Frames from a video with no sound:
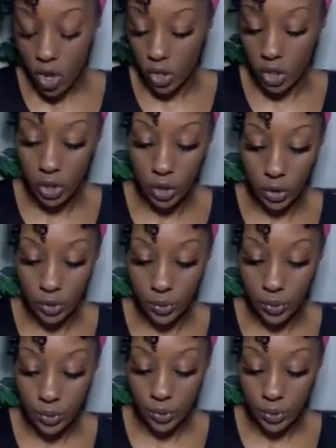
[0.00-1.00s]
Look,
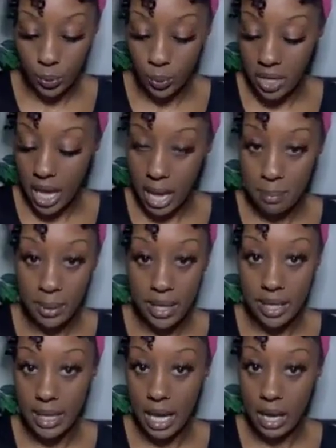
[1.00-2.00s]
we all
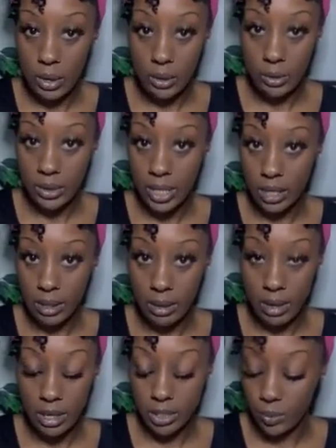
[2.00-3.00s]
played our own deck of
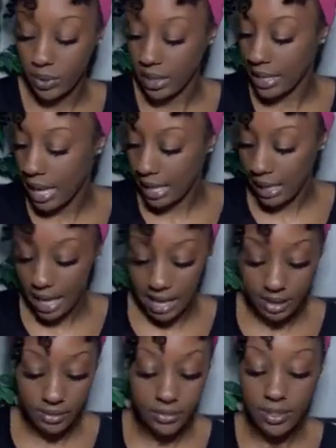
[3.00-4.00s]
cards within our
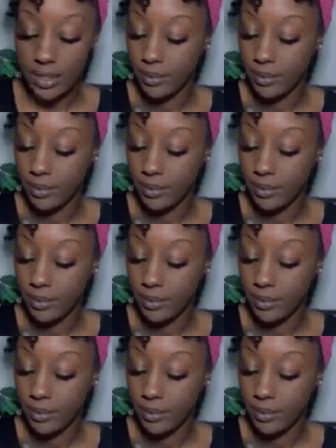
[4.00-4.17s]
life.